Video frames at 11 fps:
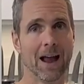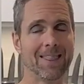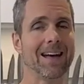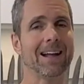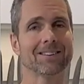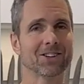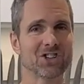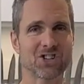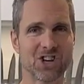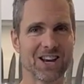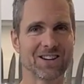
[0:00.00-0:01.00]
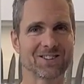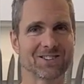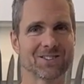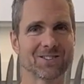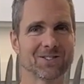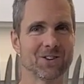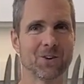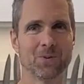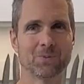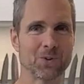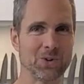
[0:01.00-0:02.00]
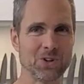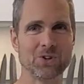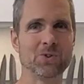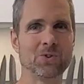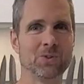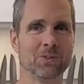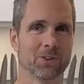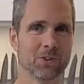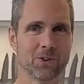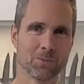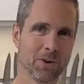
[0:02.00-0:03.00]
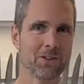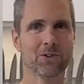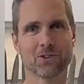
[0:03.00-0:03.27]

And that's gonna change, you know, between you or your brother,